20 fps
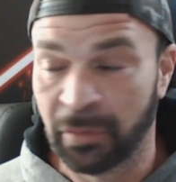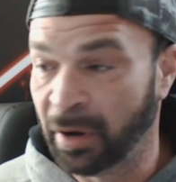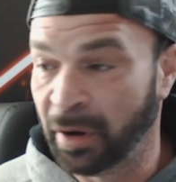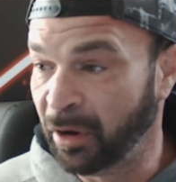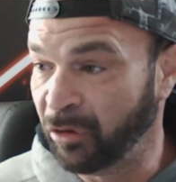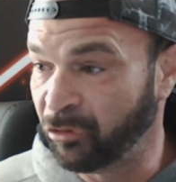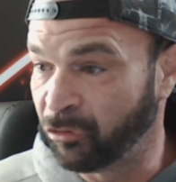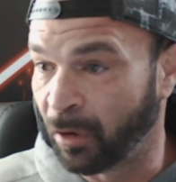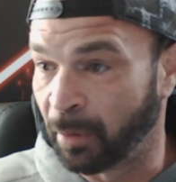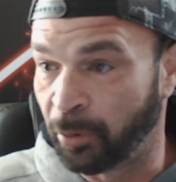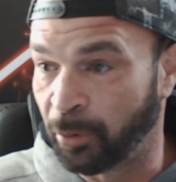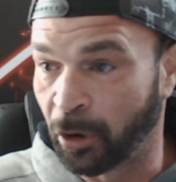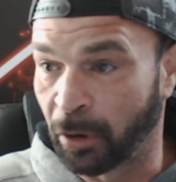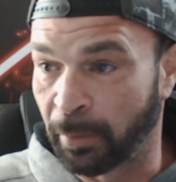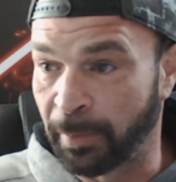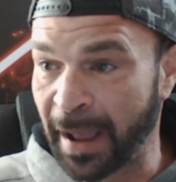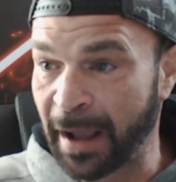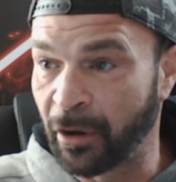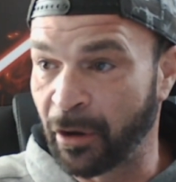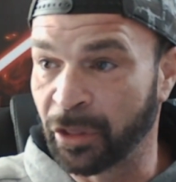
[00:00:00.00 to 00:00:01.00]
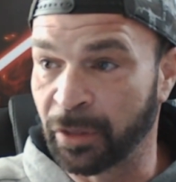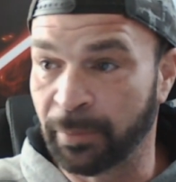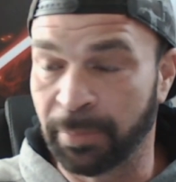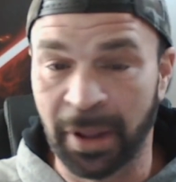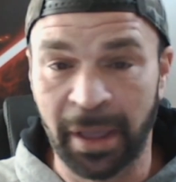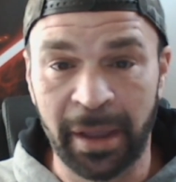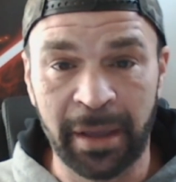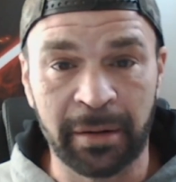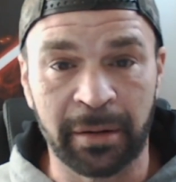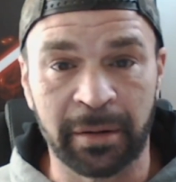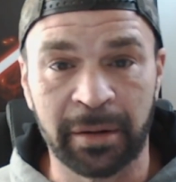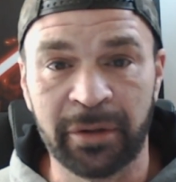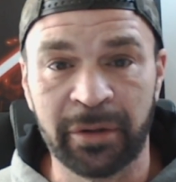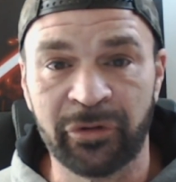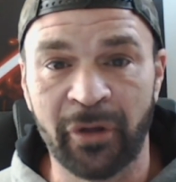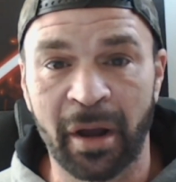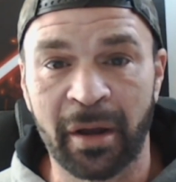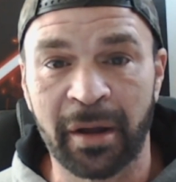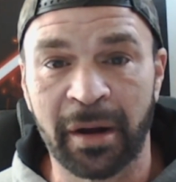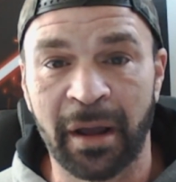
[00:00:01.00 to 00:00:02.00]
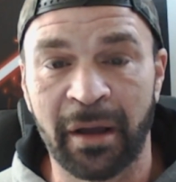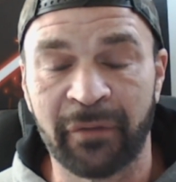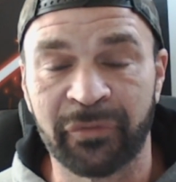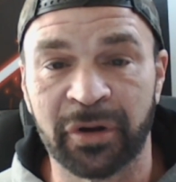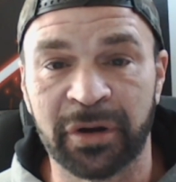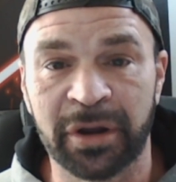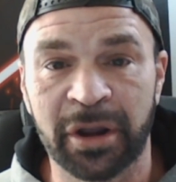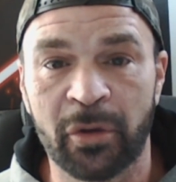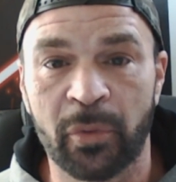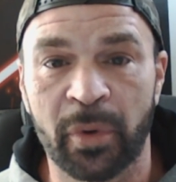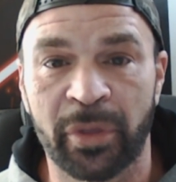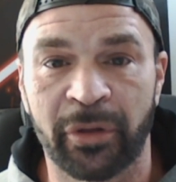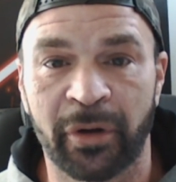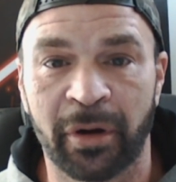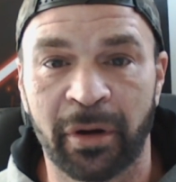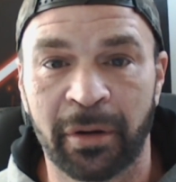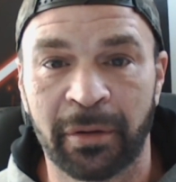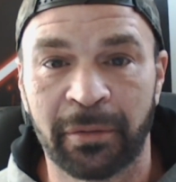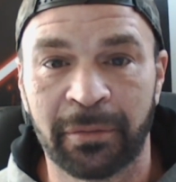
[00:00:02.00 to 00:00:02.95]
he's going to put her back on the plane and he's not going to have to deal with her.